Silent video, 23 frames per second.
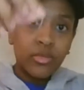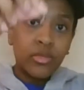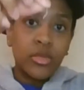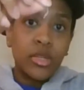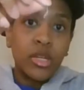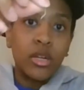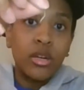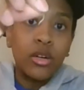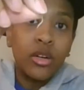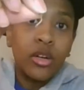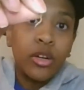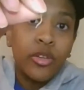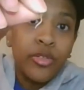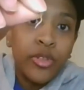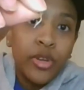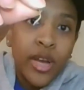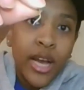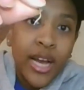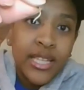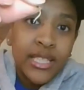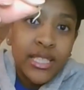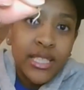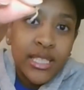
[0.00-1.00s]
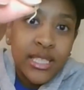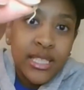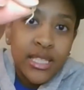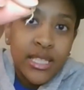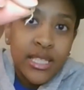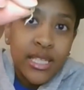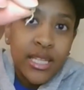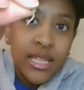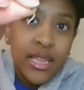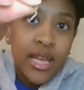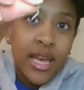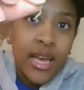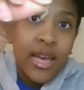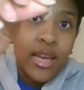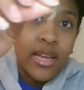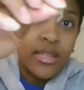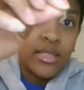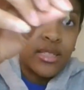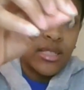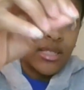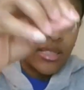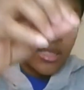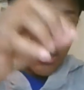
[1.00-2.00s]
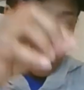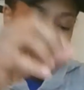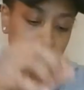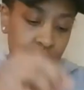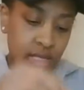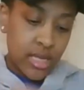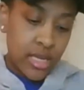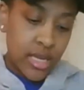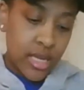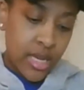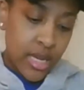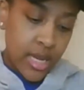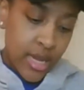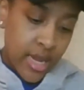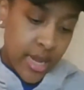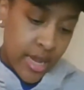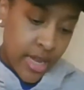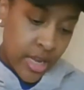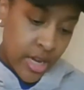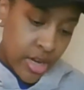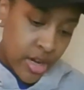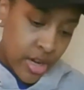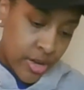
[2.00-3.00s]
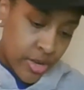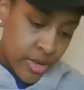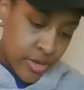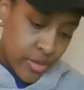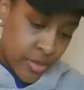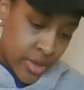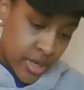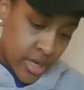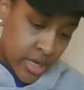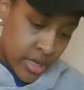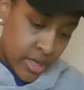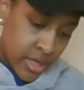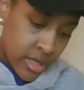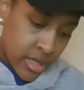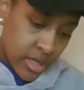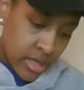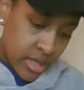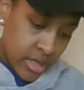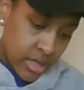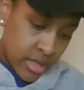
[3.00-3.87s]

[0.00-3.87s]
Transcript: I don't know if you guys can see that. And you just want to